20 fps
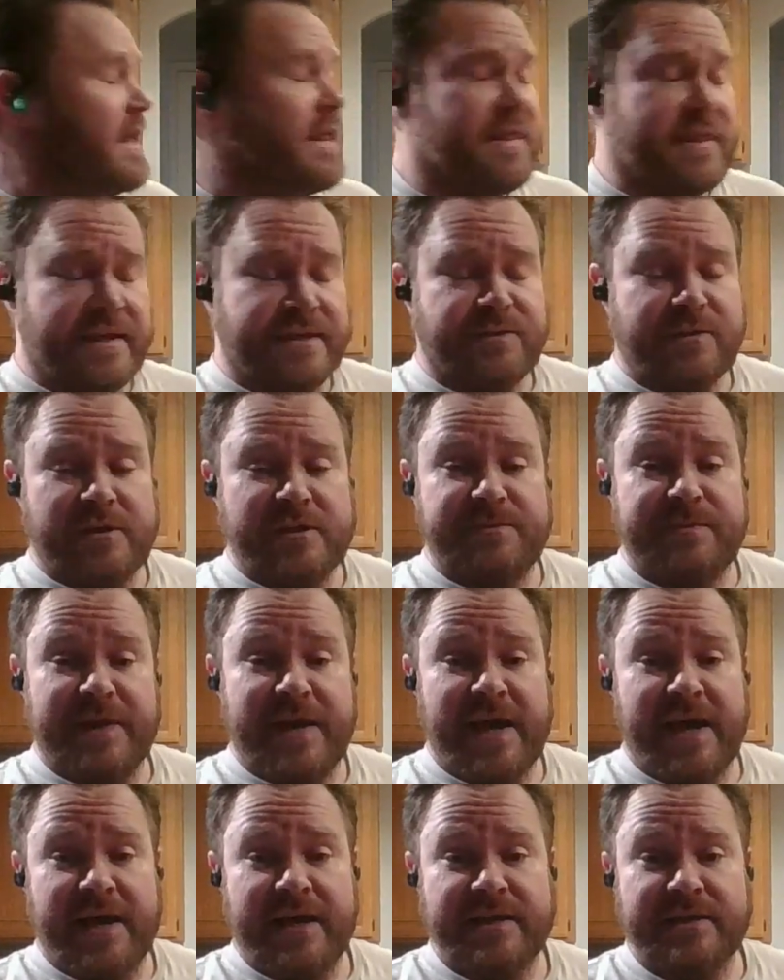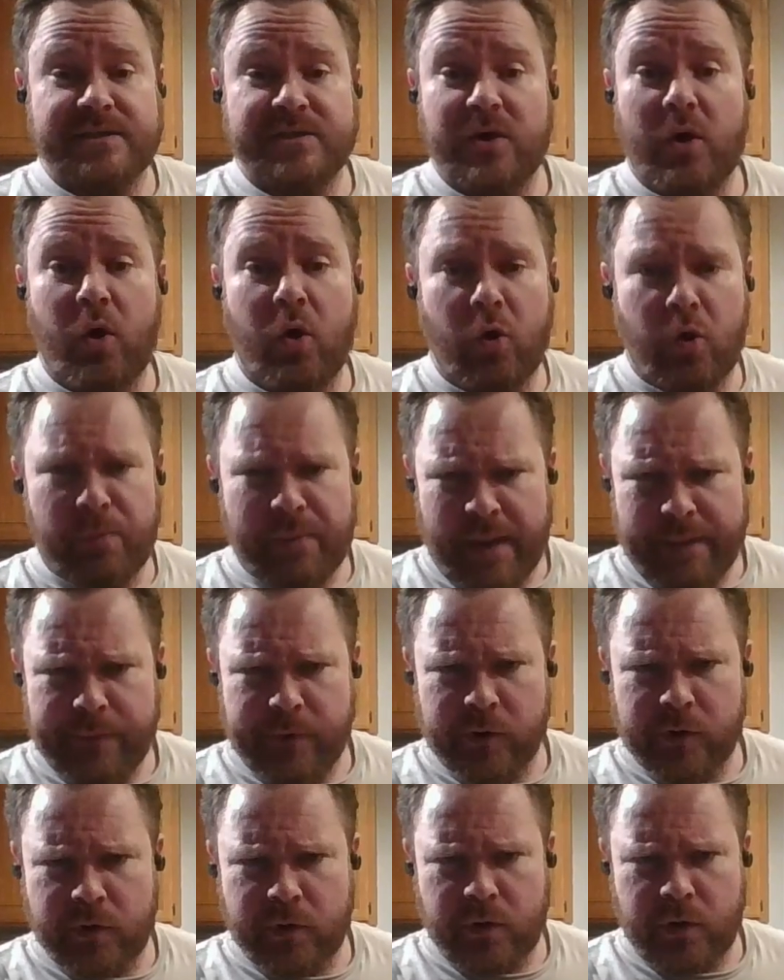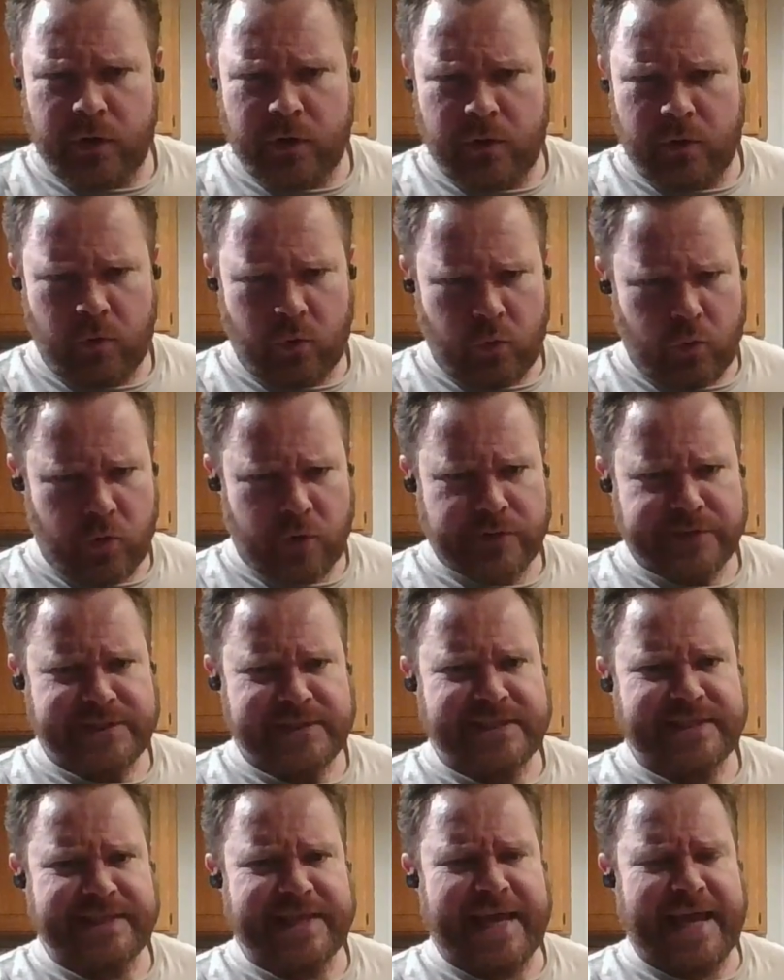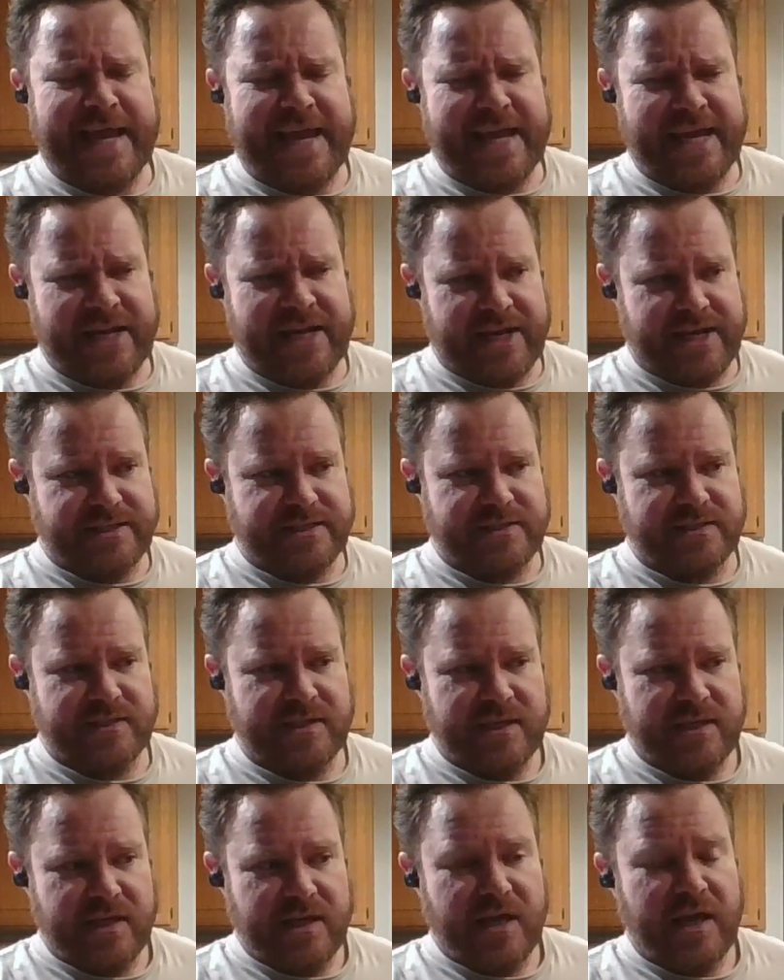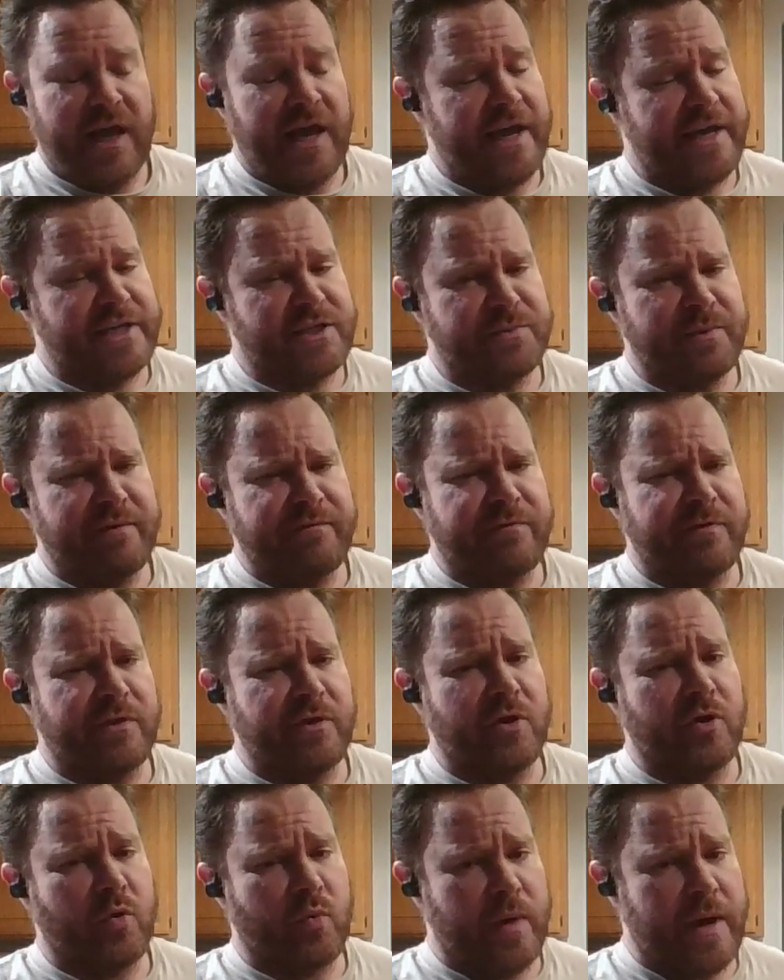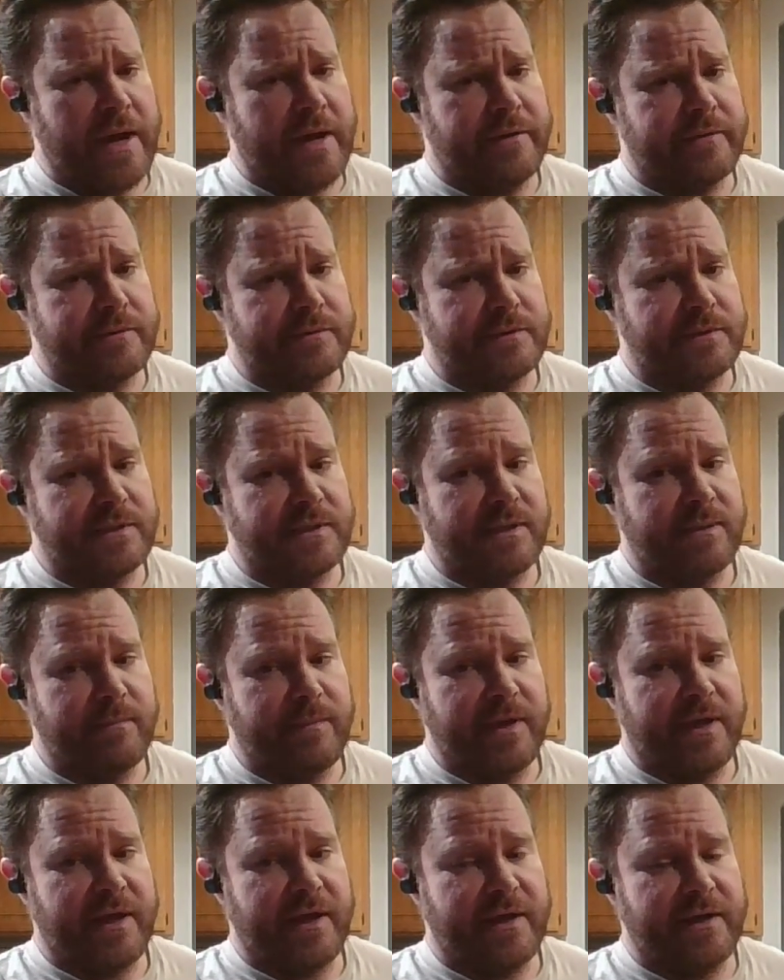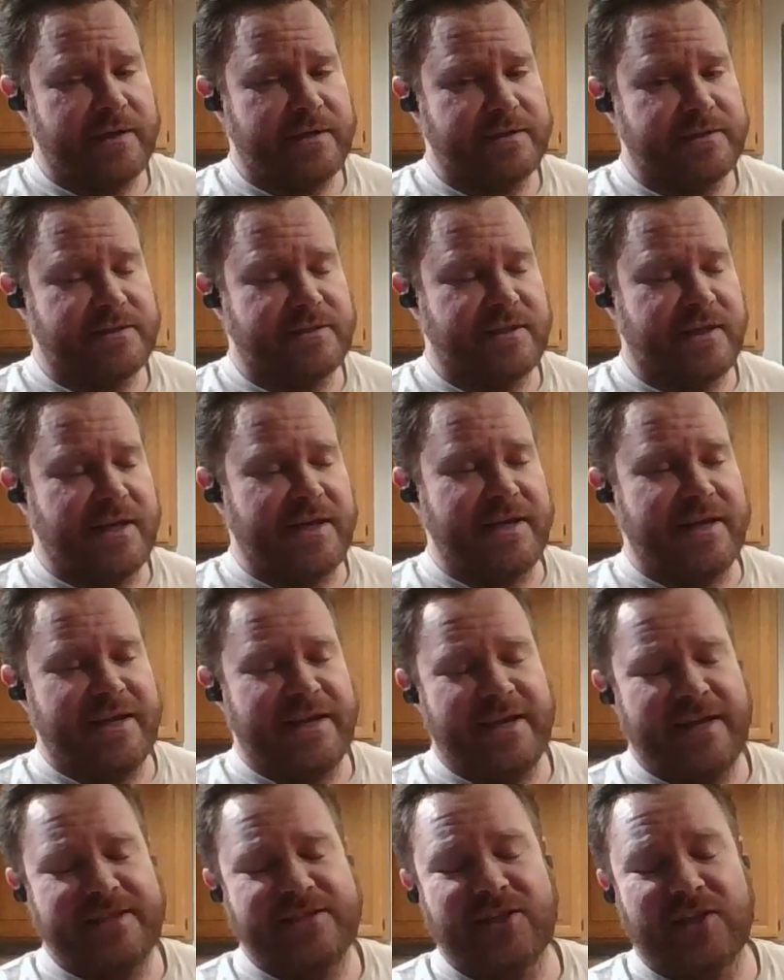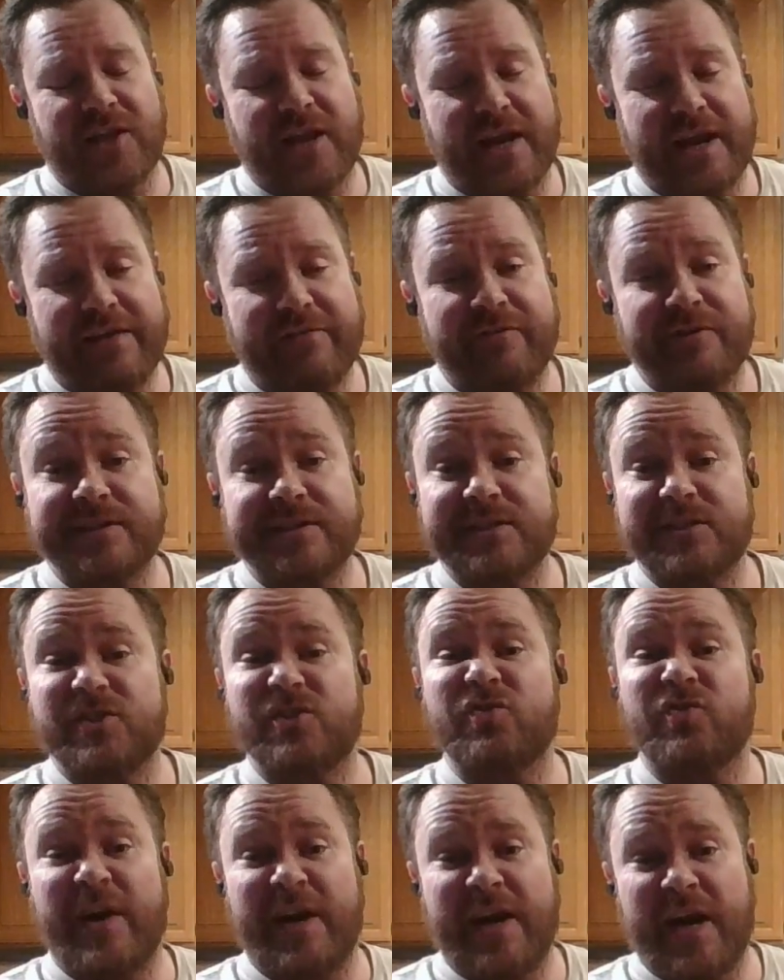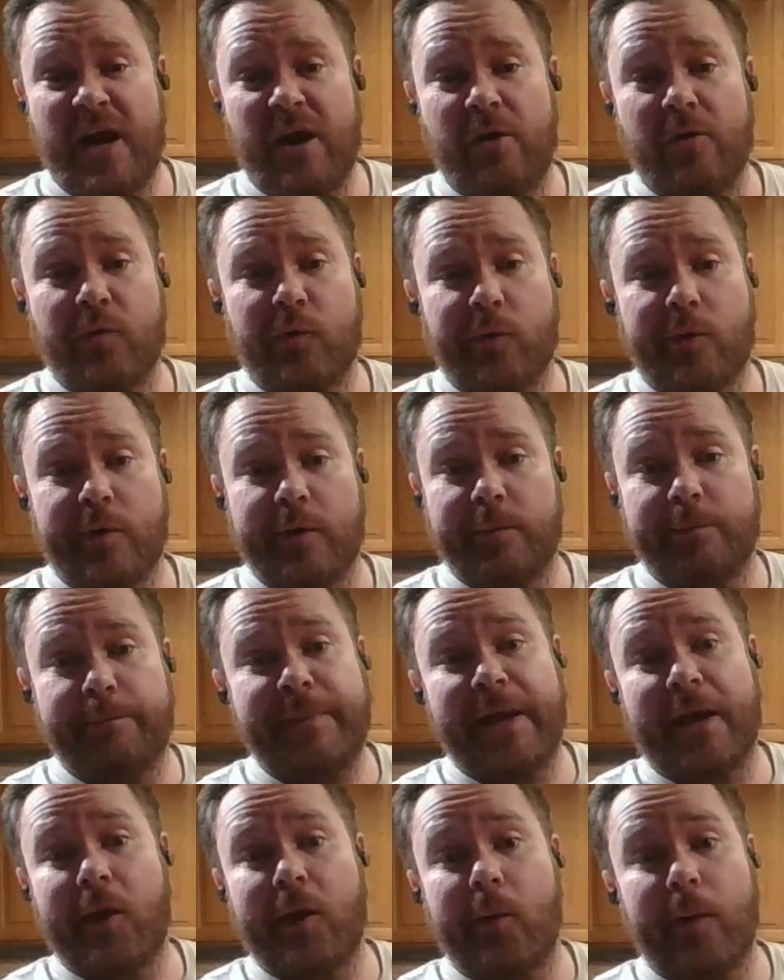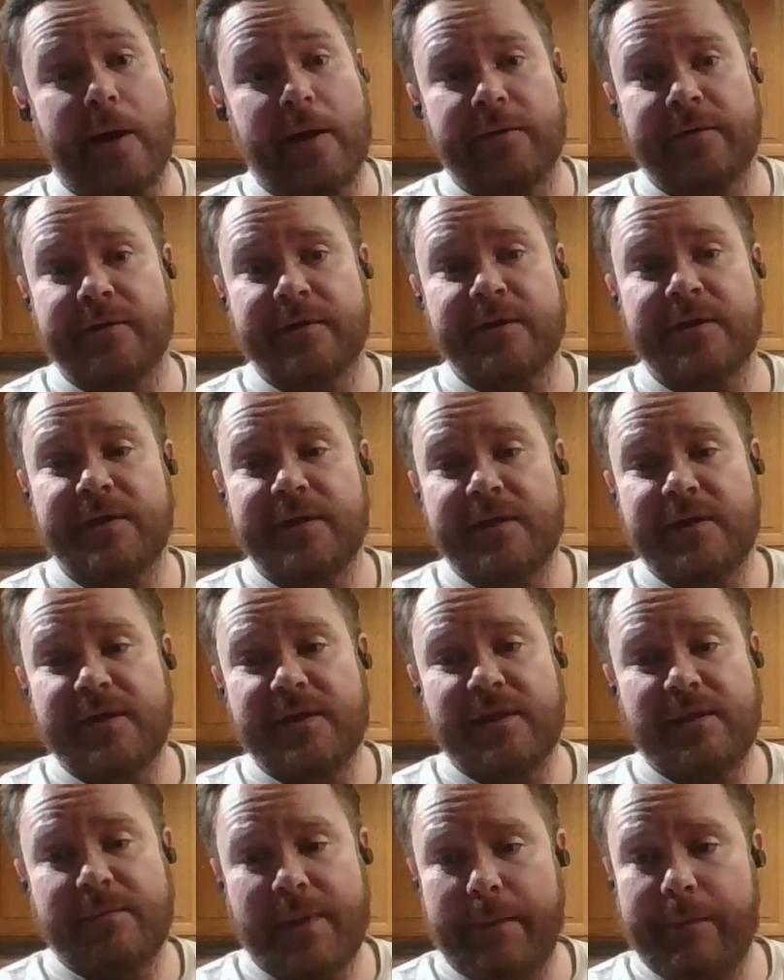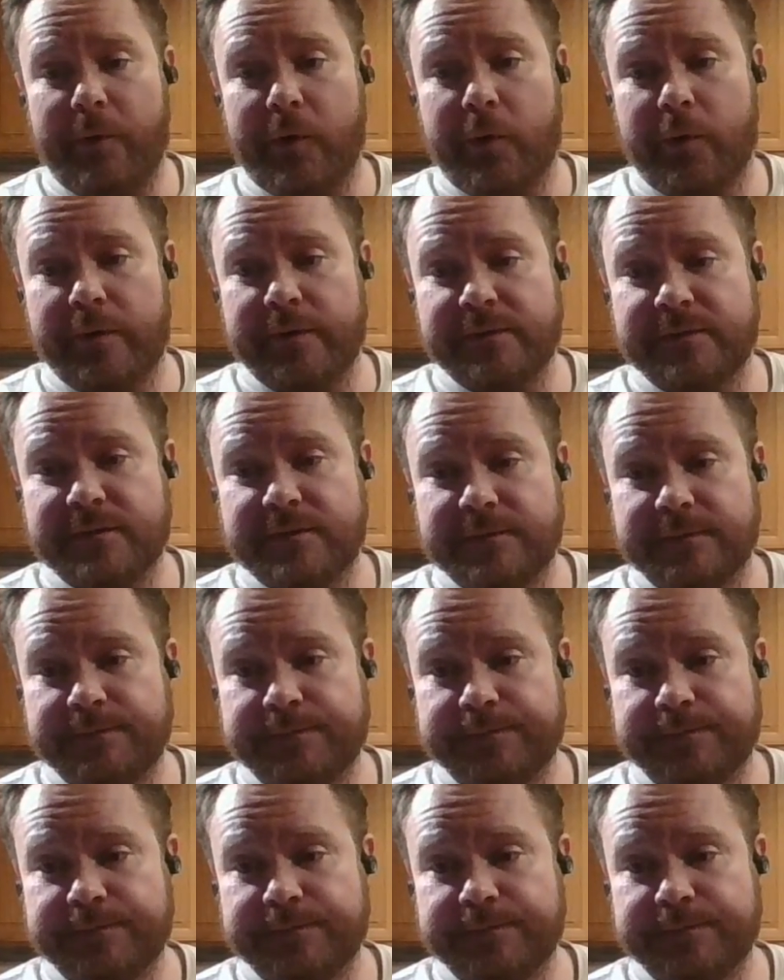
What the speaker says: This recipe has whole peppercorns in it. I just went for the ground because it's a lot of effort to strain out or pick around the peppercorns.